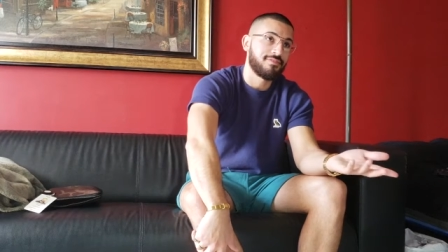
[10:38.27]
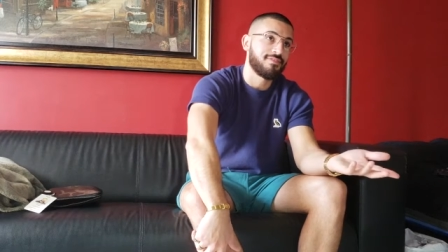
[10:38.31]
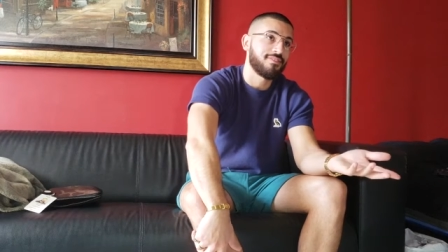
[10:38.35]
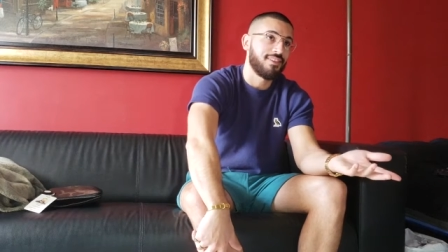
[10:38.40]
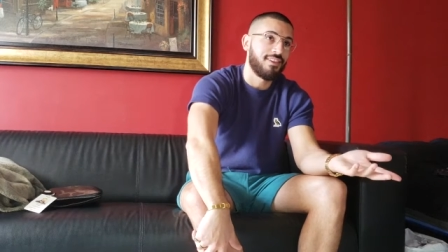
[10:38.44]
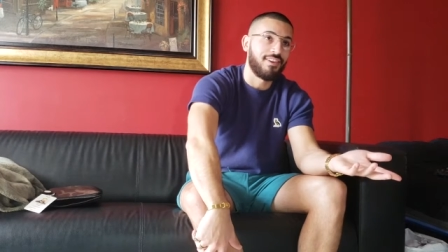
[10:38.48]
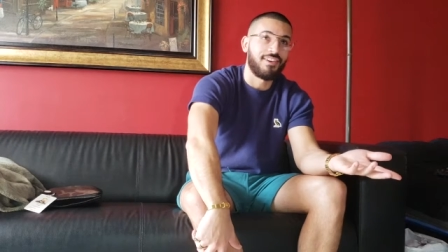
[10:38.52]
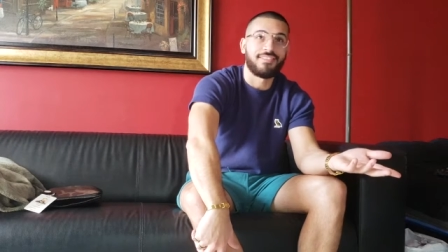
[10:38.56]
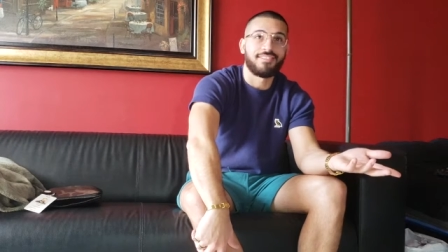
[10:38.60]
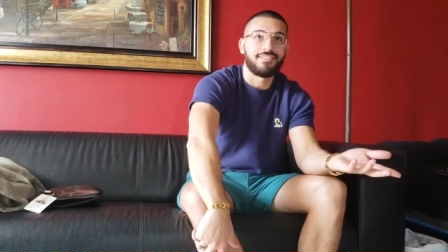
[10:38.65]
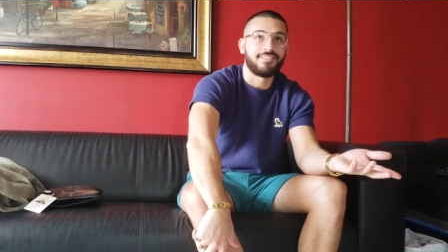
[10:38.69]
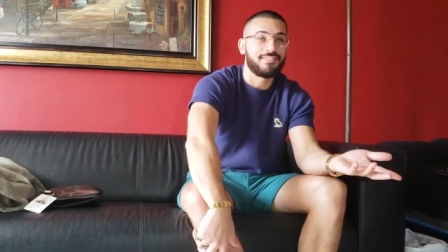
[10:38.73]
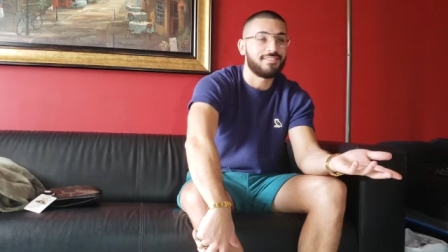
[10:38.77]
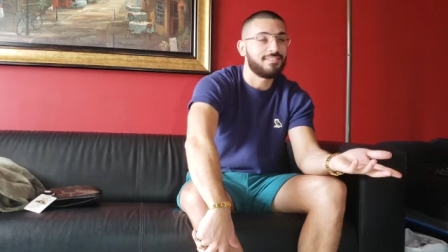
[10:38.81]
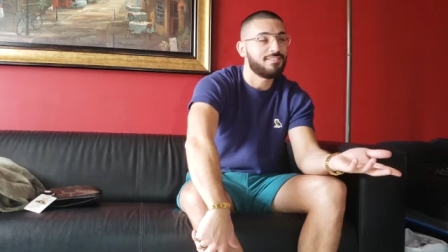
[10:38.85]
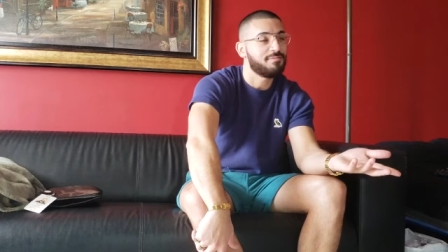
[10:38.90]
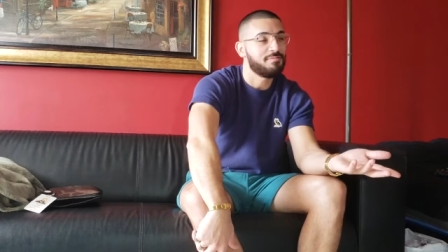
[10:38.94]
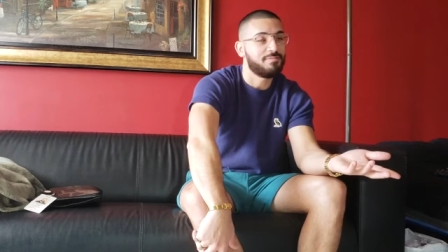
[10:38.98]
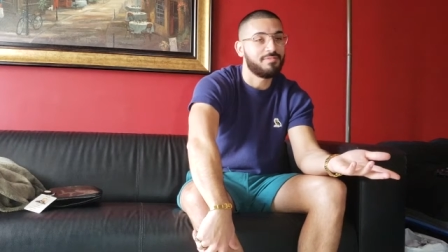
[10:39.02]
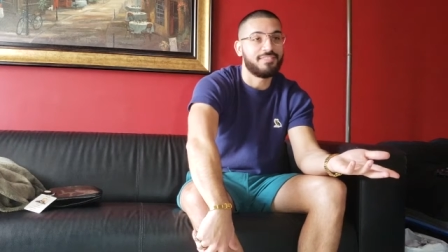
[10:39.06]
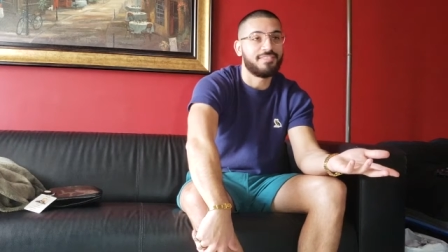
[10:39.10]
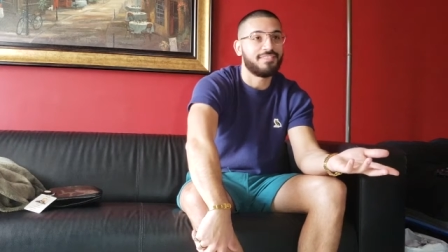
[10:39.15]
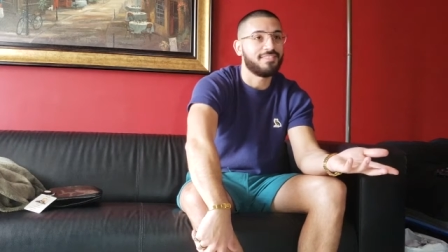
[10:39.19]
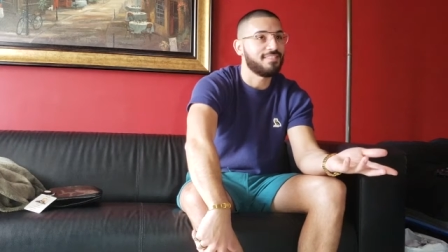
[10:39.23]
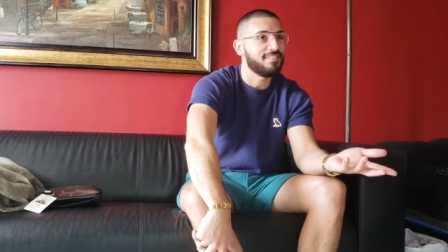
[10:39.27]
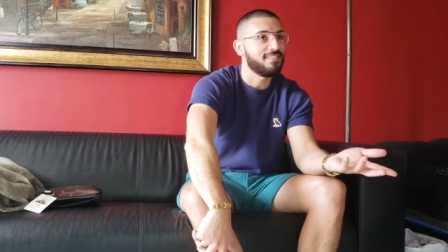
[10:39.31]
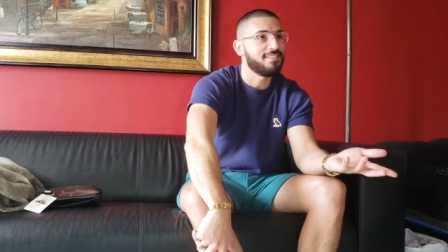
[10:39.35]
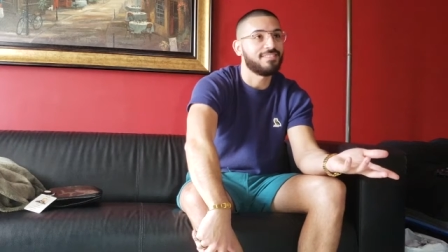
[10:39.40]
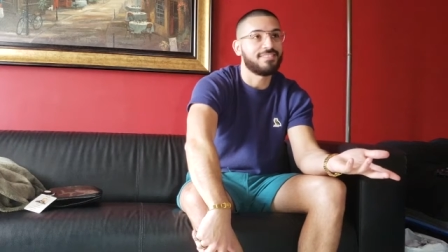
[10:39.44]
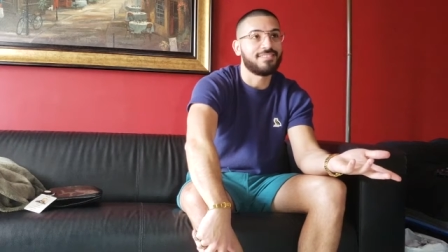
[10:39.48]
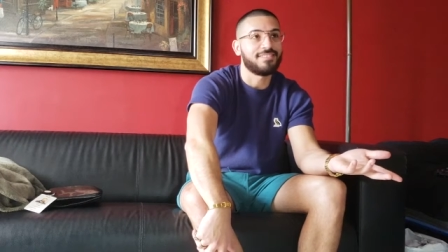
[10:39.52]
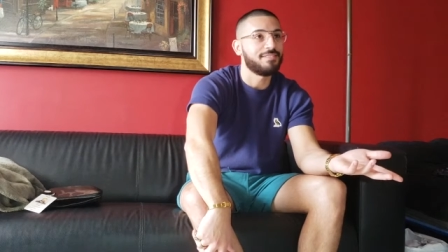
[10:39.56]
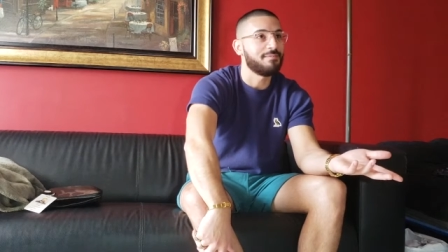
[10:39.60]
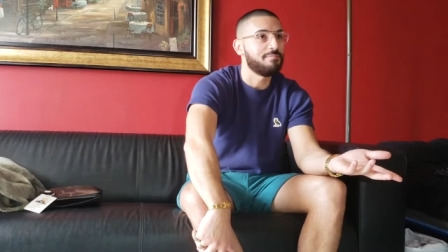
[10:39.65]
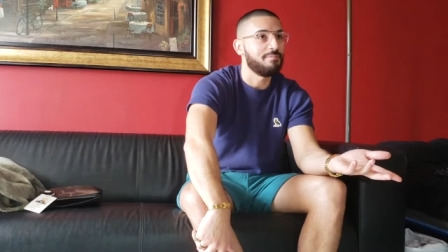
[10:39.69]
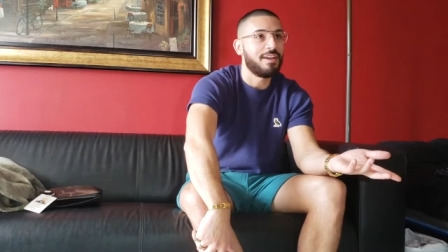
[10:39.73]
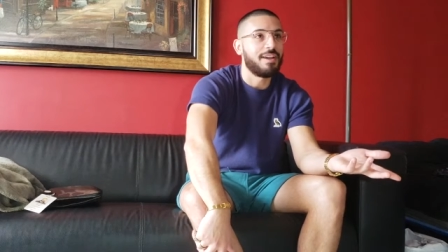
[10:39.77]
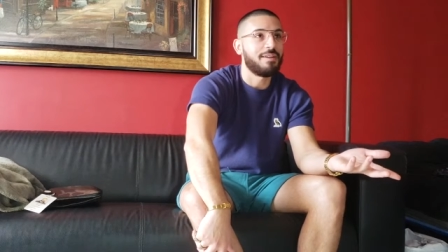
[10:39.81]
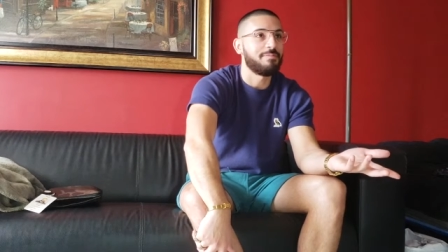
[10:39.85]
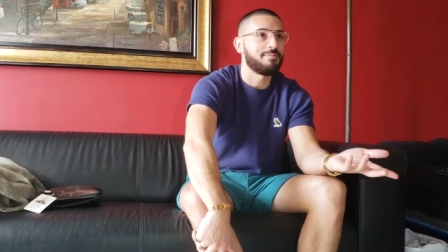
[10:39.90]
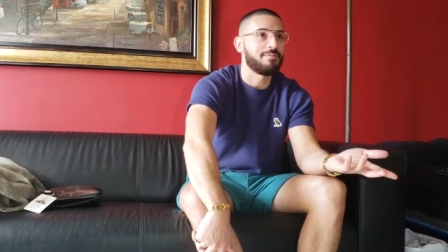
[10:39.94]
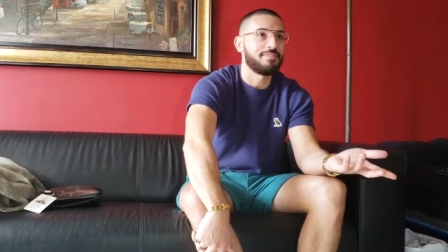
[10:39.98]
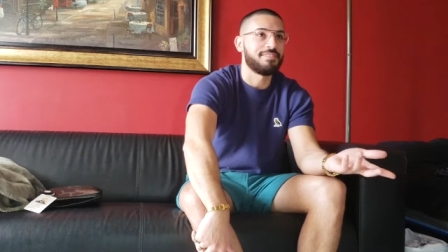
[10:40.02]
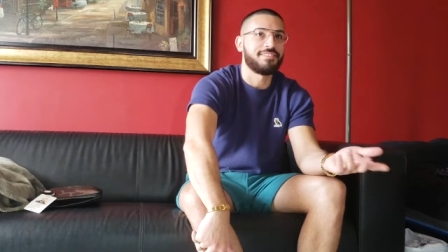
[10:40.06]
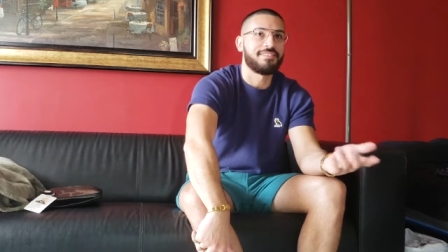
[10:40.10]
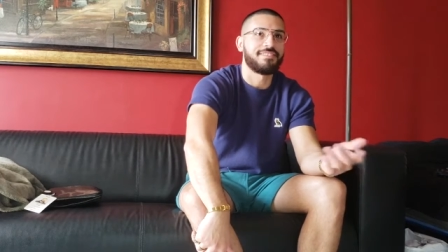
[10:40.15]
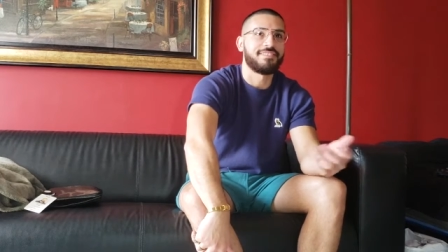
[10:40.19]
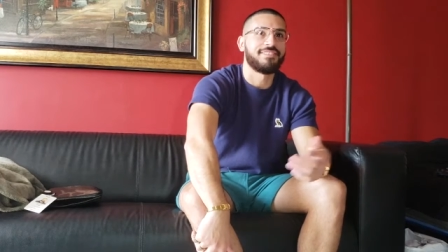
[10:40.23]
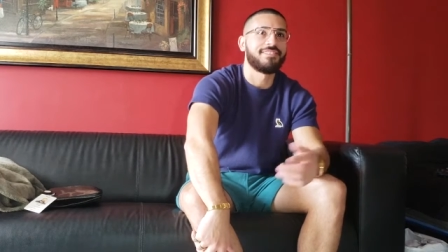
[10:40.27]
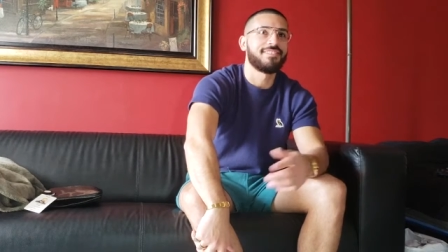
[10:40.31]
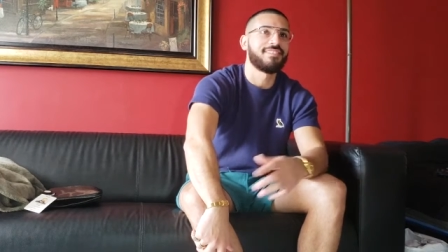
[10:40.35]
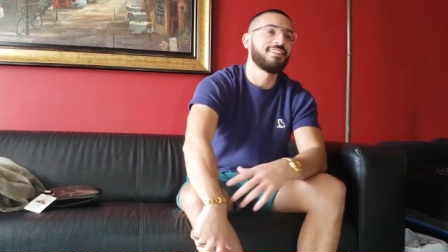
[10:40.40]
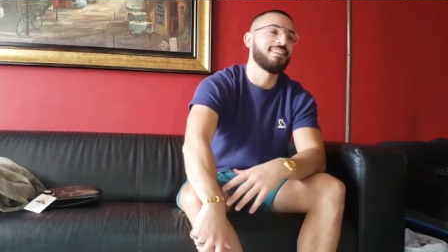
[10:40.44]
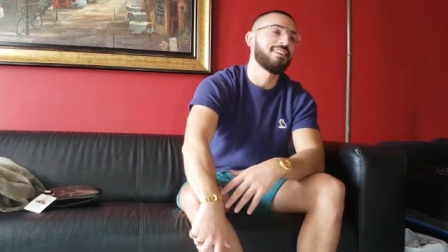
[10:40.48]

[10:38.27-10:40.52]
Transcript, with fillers: Honestly speaking, it's just a bad person.